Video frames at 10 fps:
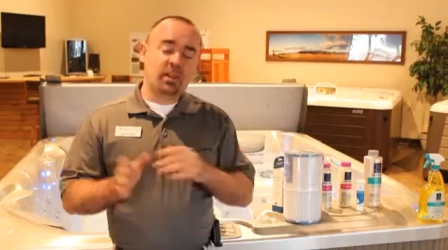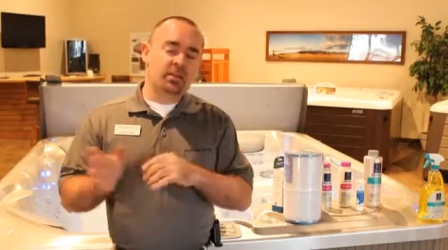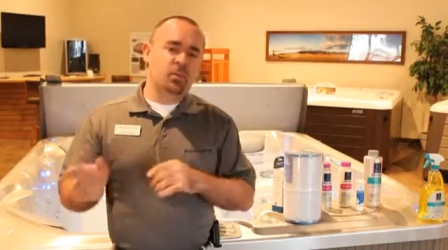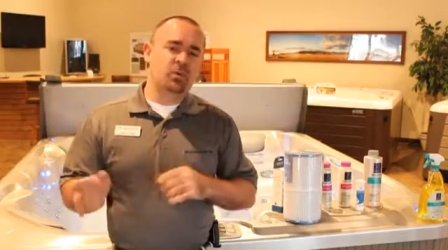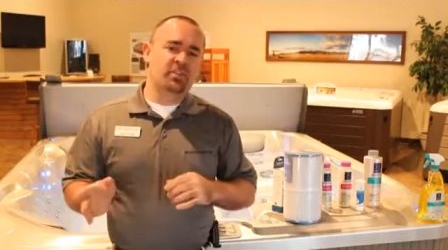
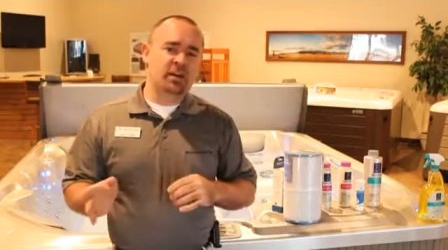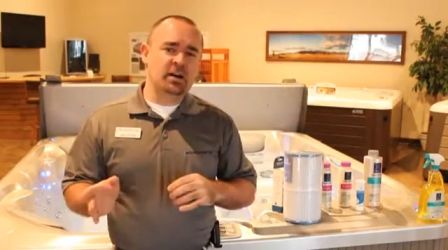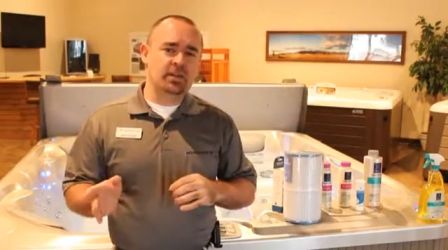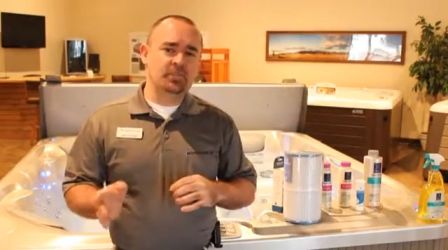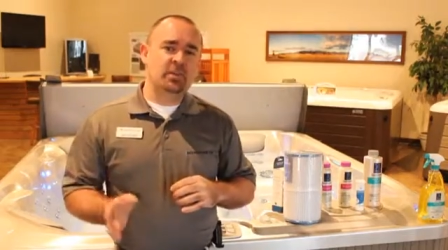Now moving
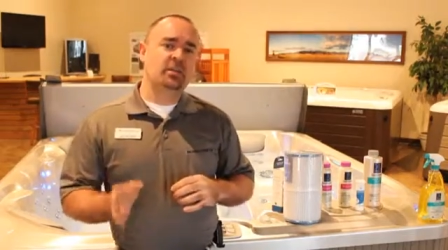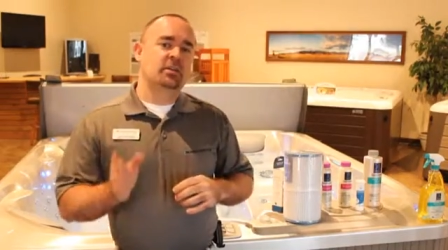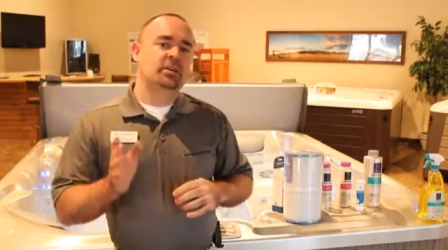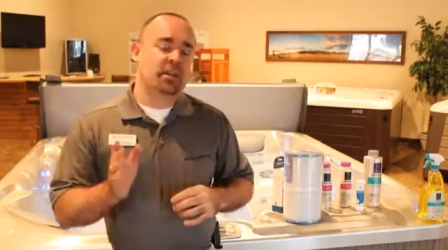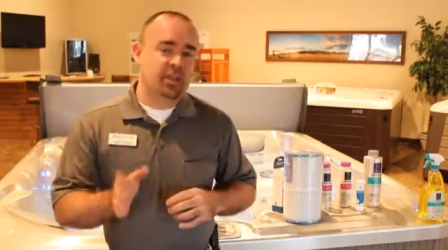on.
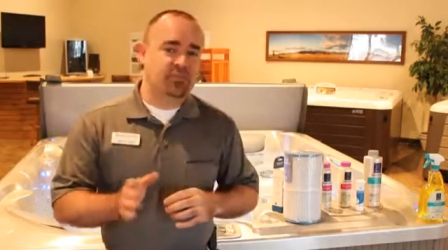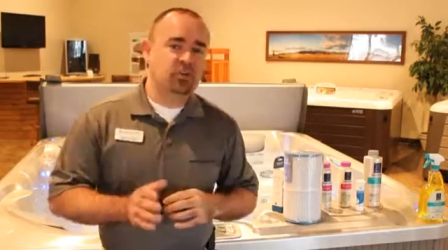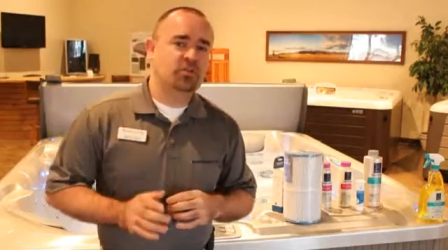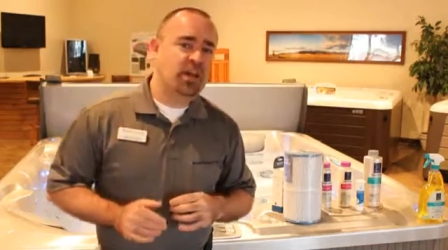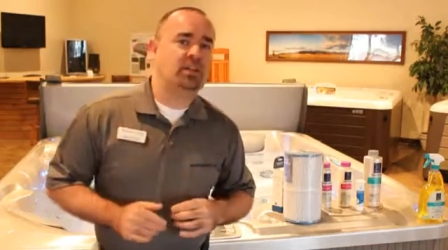If
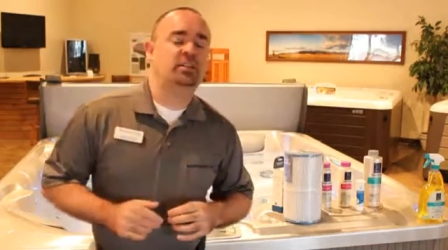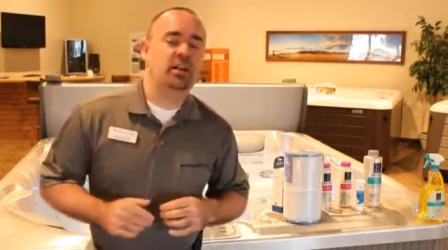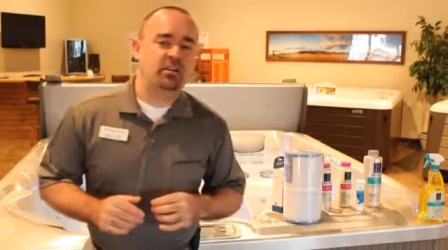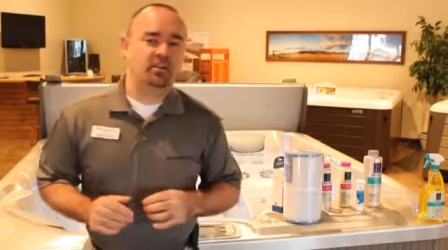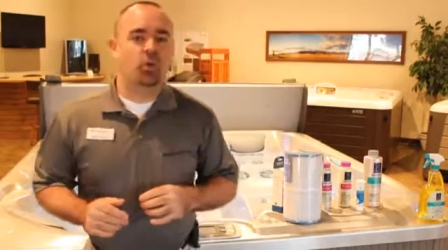you've got
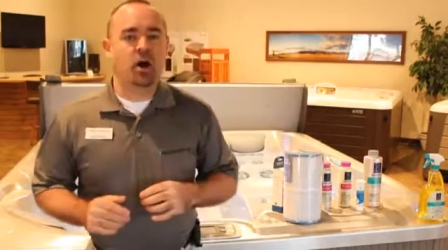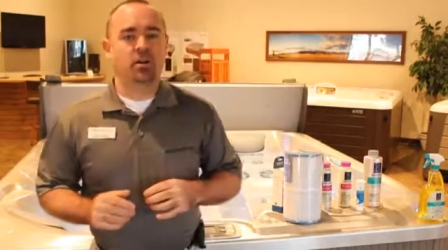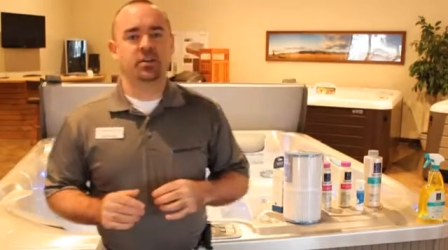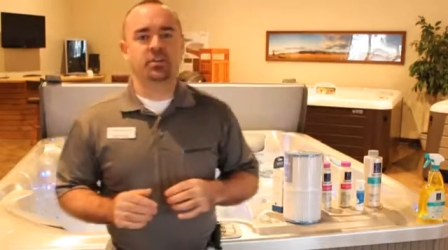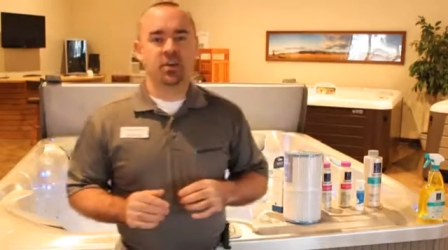cloudy
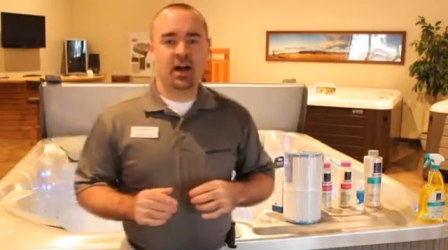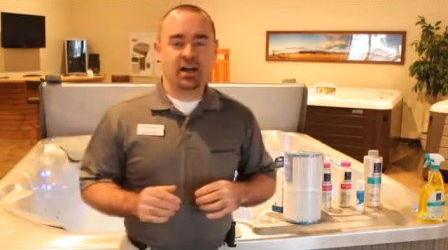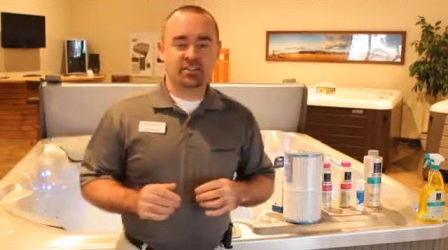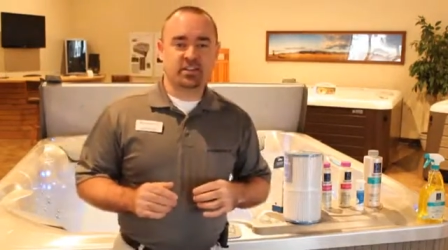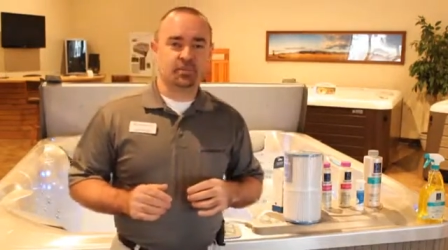water in your
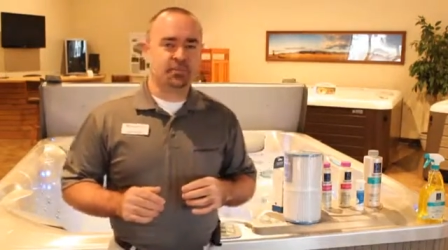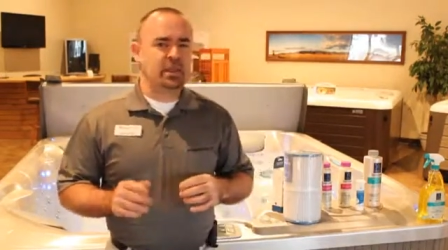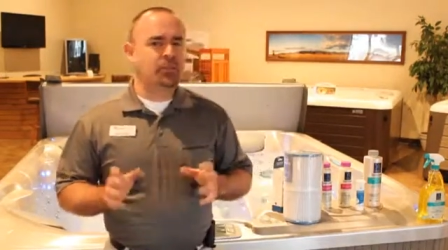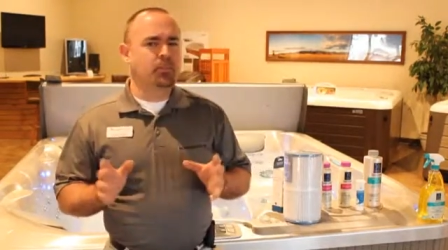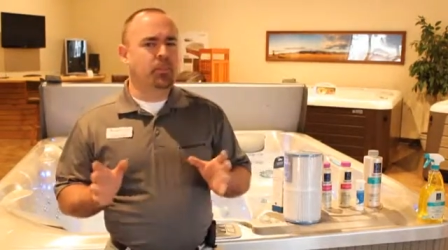hot tub,
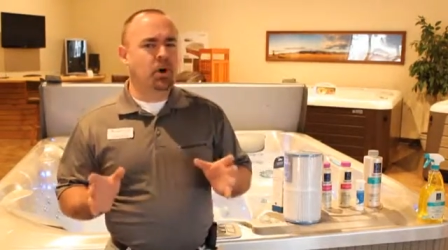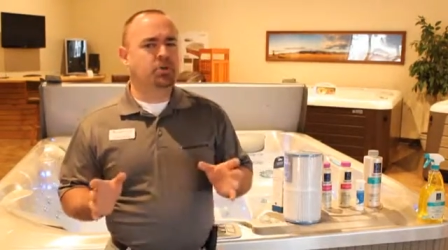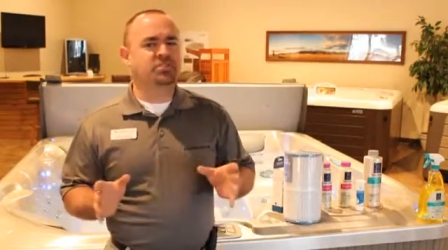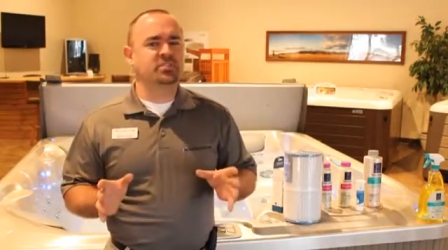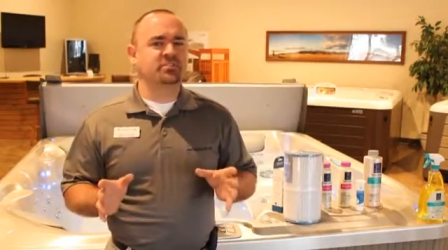
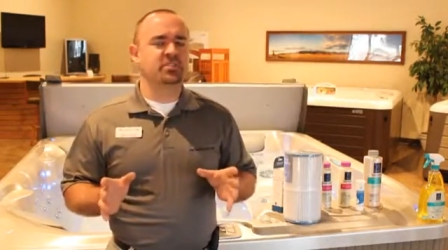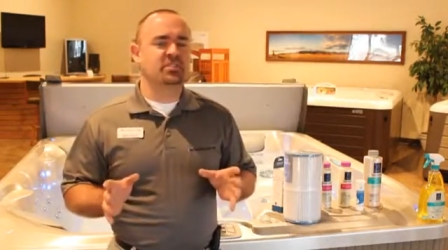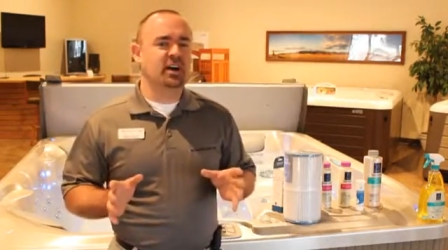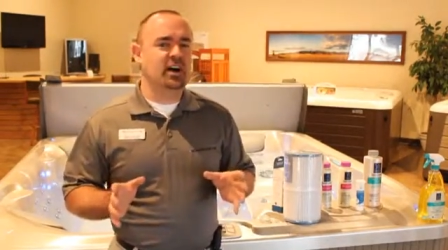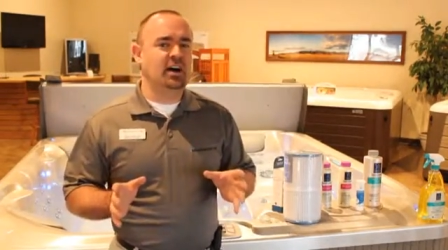most of the
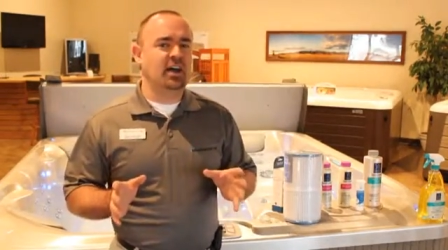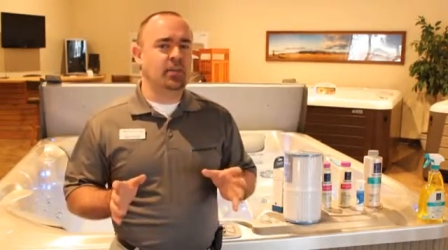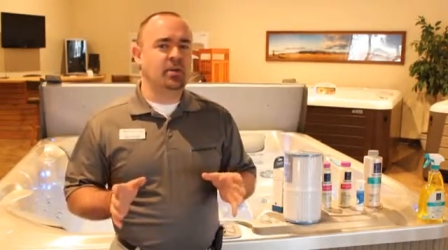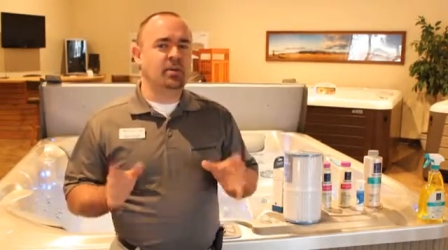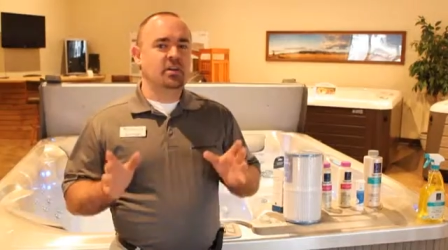
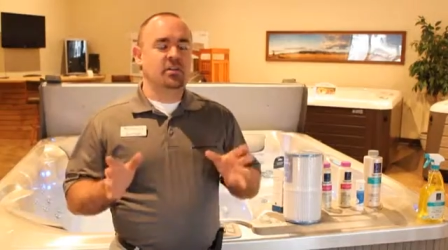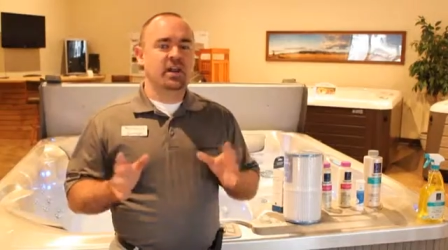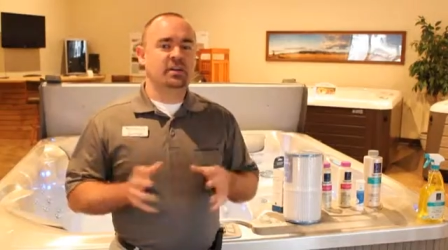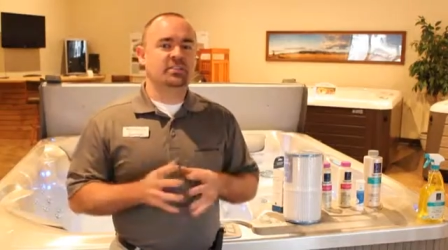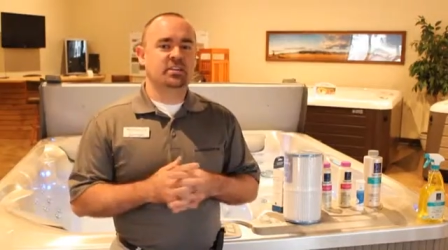time
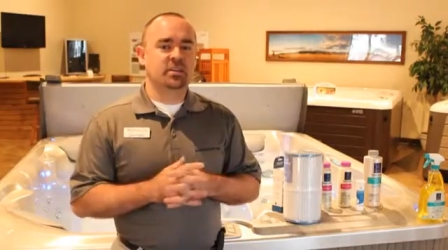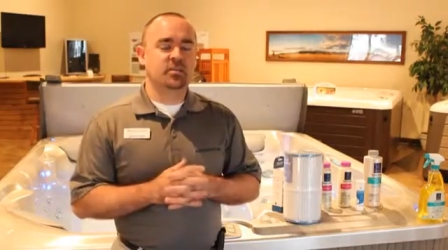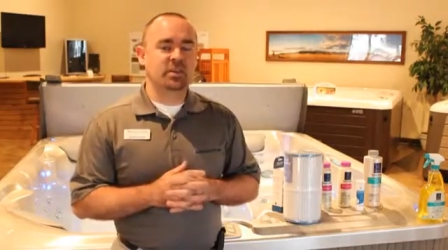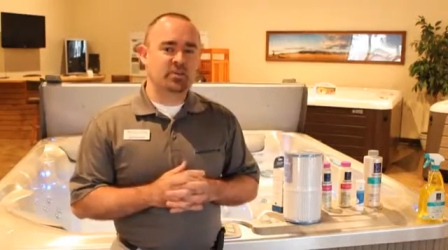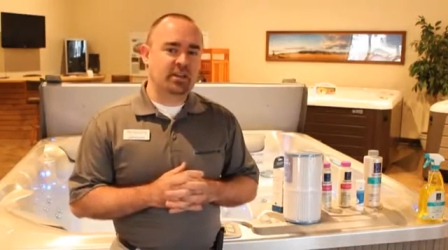that's going to
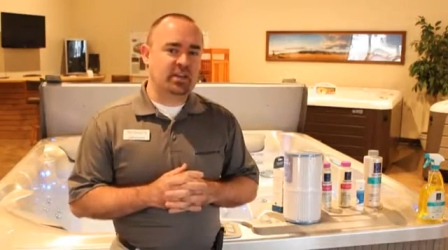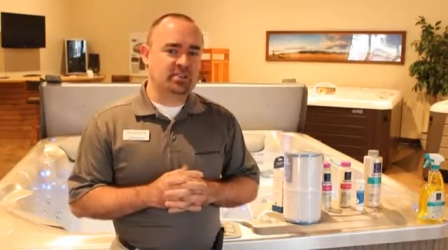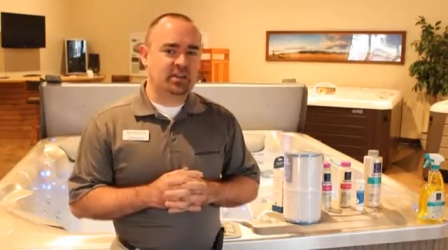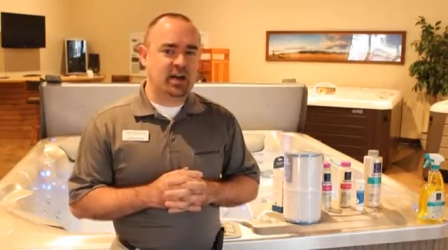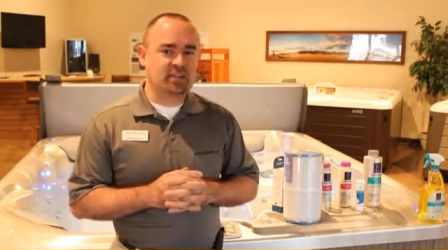be
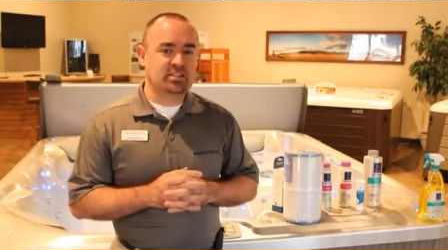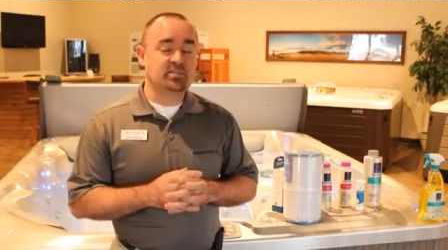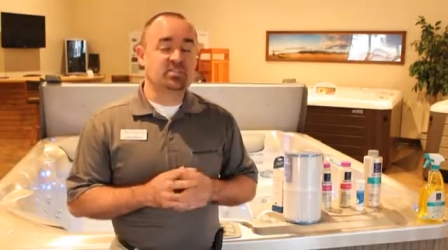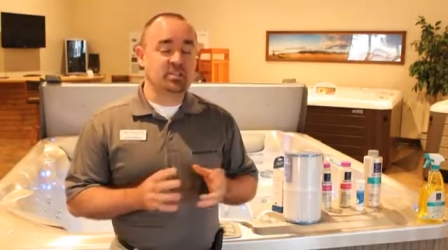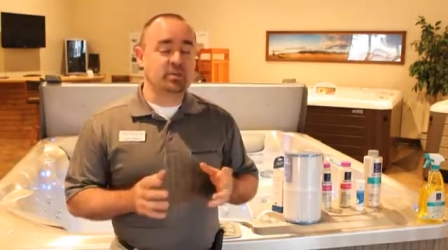because the hot
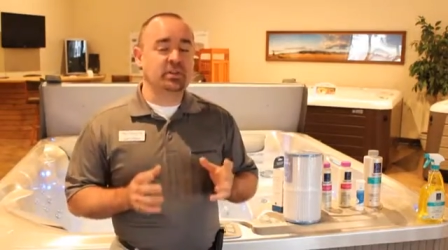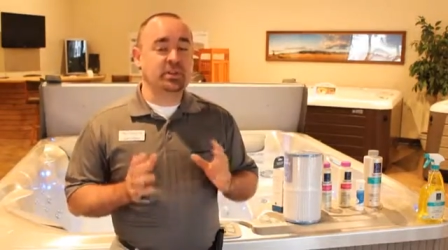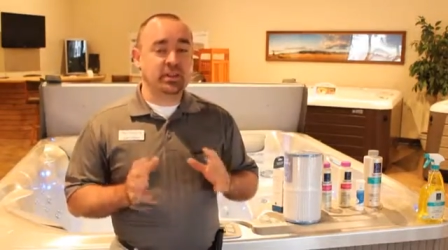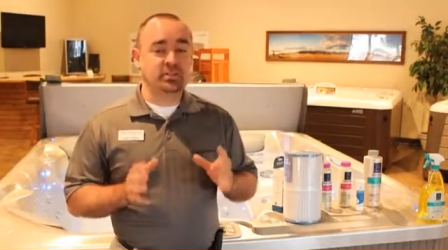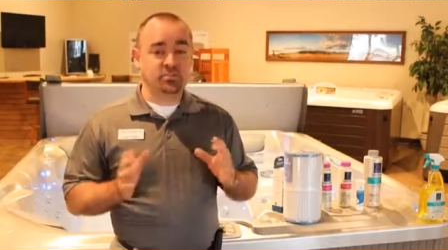tub simply
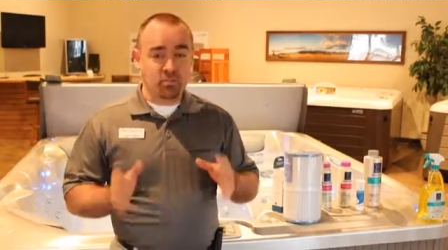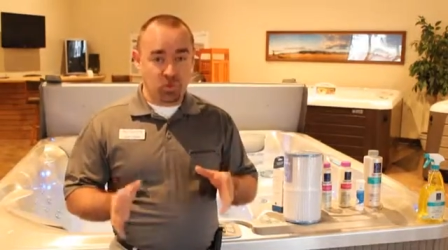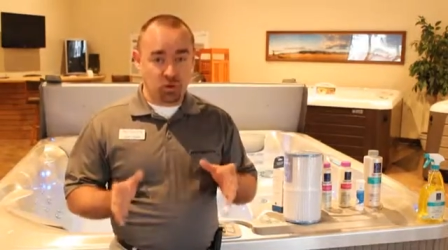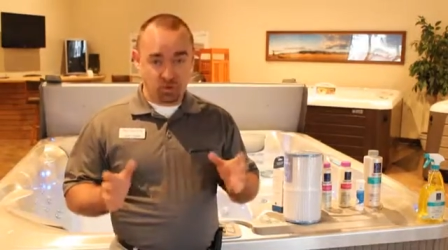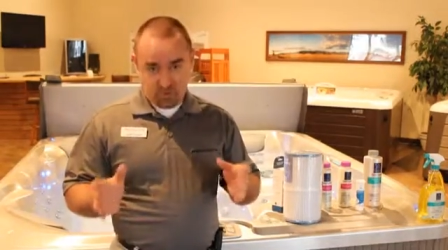needs
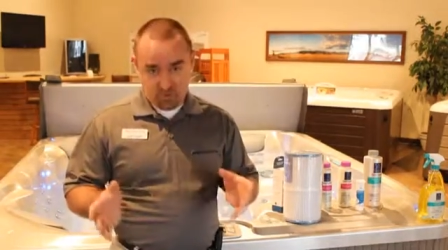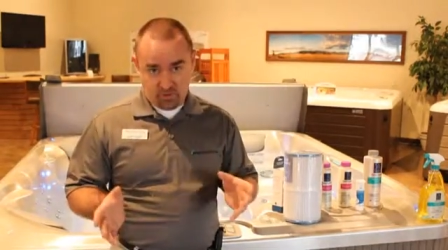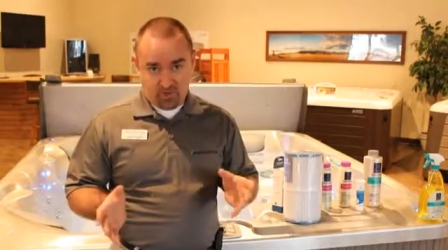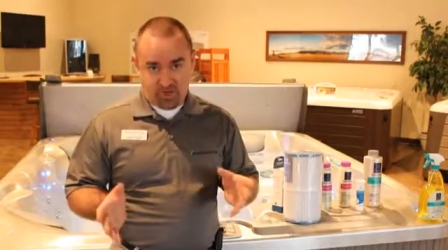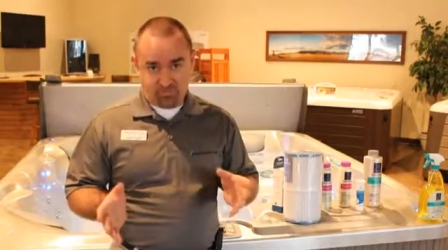more
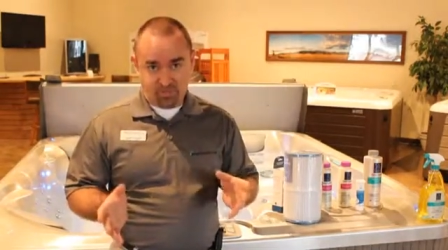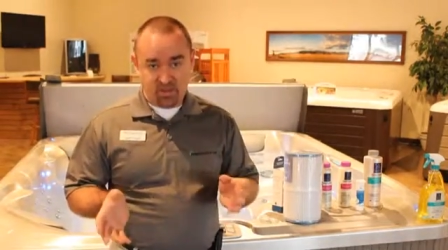chlorine.